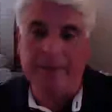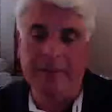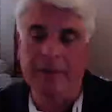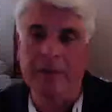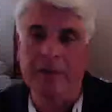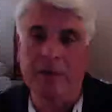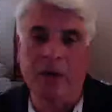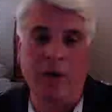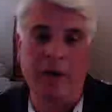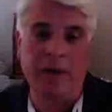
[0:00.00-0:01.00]
It's
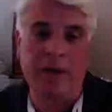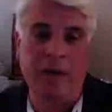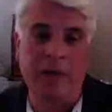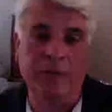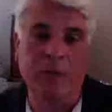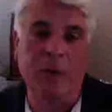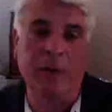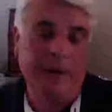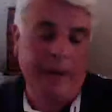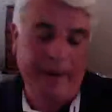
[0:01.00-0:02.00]
harder to test for.
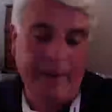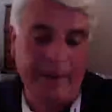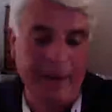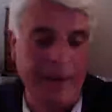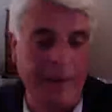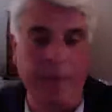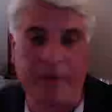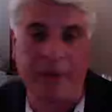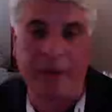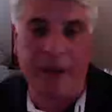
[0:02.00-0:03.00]
I can take a
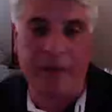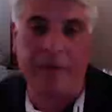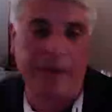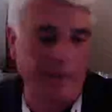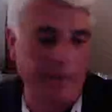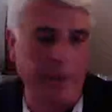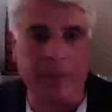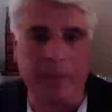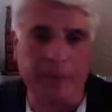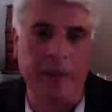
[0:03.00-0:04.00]
breathalyzer, I can bring the
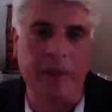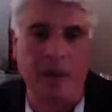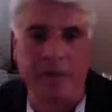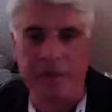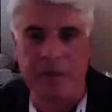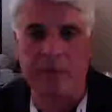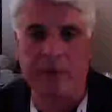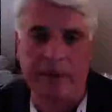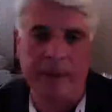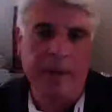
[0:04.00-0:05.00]
police officer
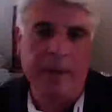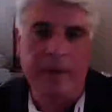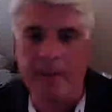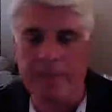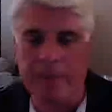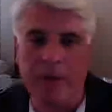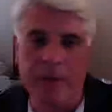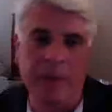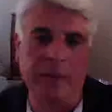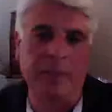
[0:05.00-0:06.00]
in, kid blows
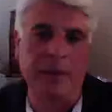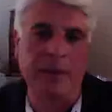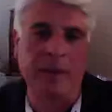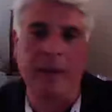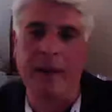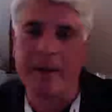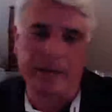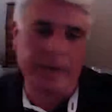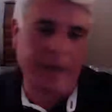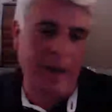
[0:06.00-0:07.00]
in the breathalyzer,
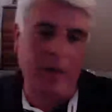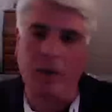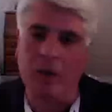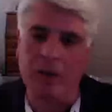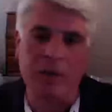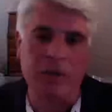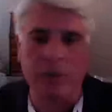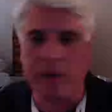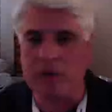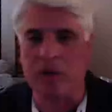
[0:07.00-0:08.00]
the alcohol
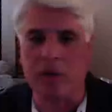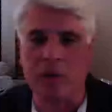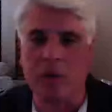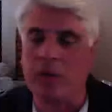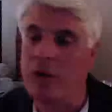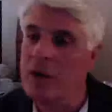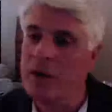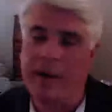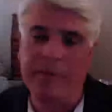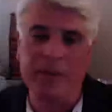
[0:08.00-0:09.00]
situation is over. We
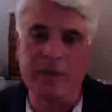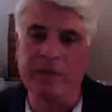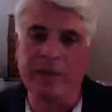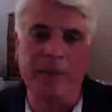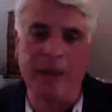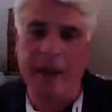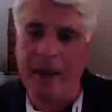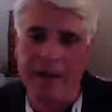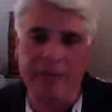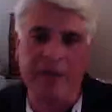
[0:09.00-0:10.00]
haven't developed any
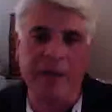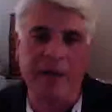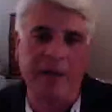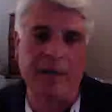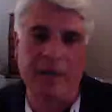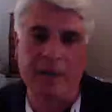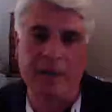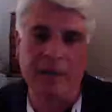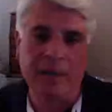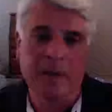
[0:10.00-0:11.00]
of the techniques
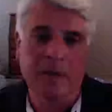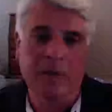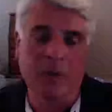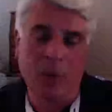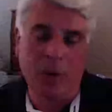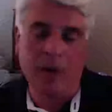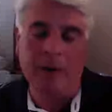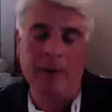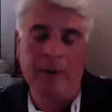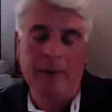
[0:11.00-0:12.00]
for
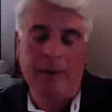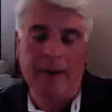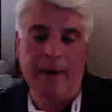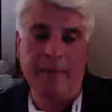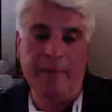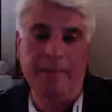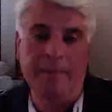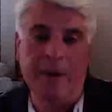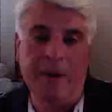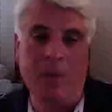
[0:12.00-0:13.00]

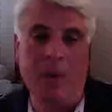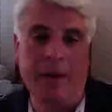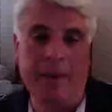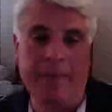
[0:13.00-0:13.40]
marijuana yet.